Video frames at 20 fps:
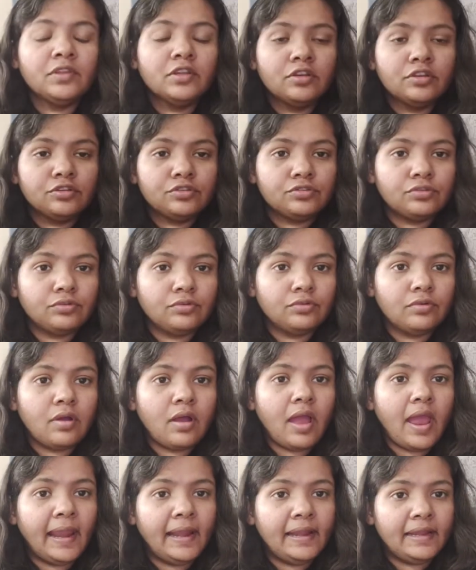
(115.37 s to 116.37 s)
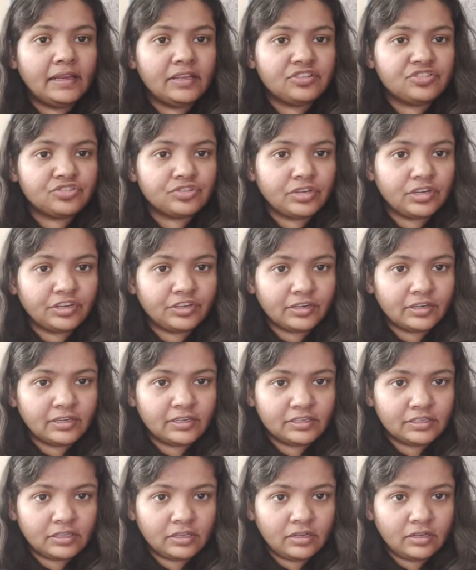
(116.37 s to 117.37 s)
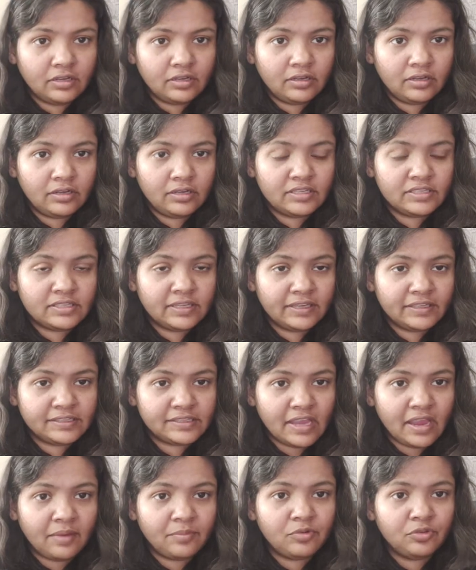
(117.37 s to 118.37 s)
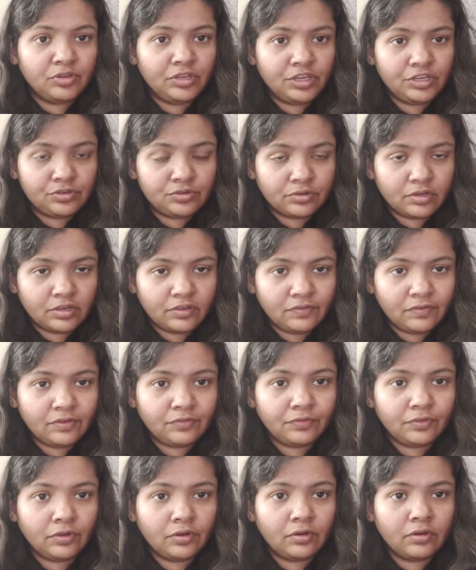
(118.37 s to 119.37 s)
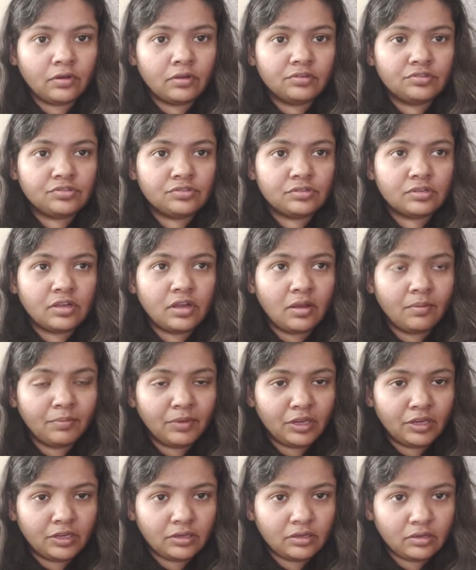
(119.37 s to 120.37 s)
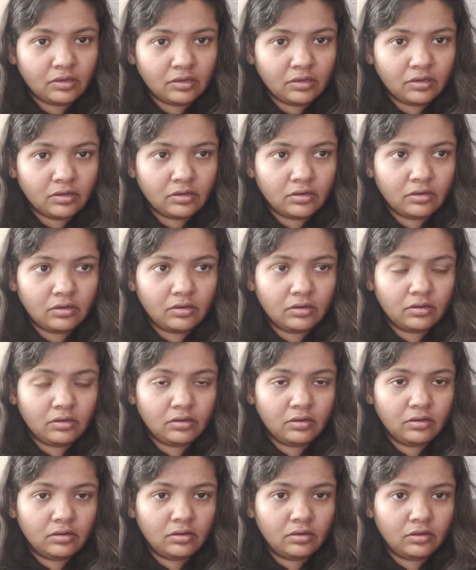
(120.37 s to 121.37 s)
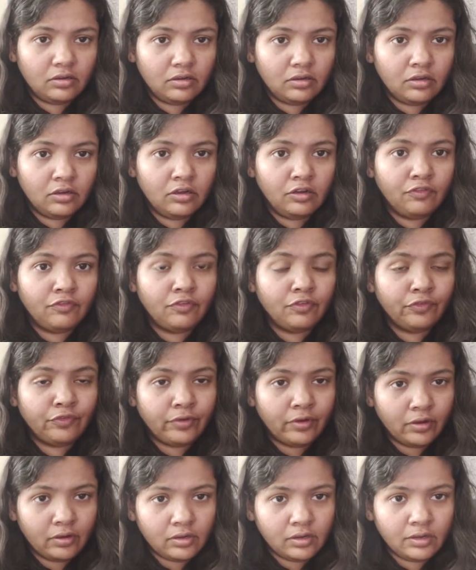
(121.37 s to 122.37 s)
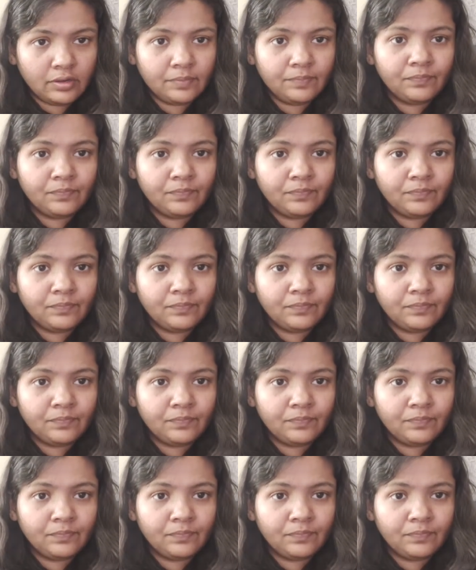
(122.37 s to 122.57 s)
So IELTS General is the exam you need to give if you're coming for work,